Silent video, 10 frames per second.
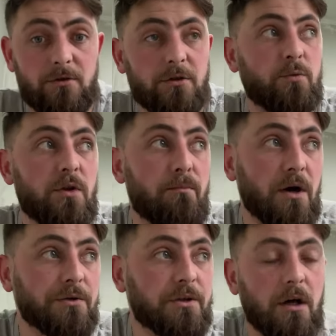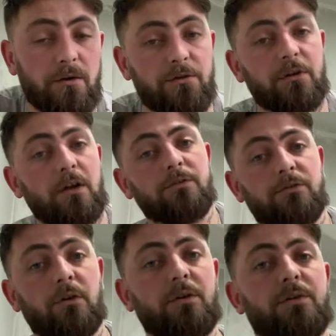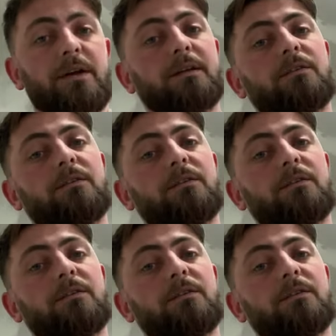just with a mod cons on sort of thing.